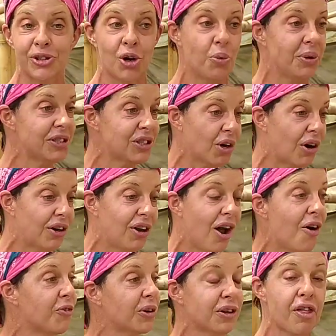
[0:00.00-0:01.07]
So we started
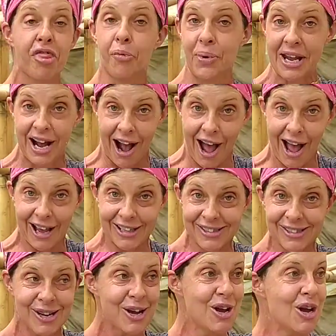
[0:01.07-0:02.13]
off with the 3
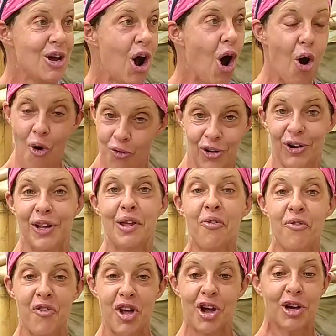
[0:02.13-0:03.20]
guys over in the
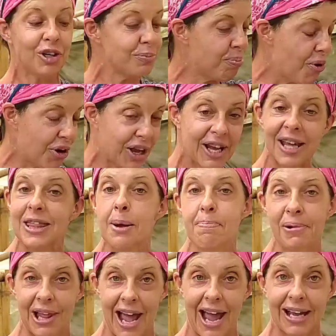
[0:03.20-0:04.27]
field putting in the
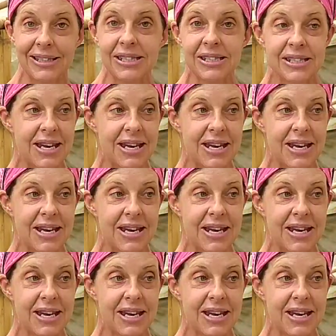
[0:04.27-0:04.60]
plants.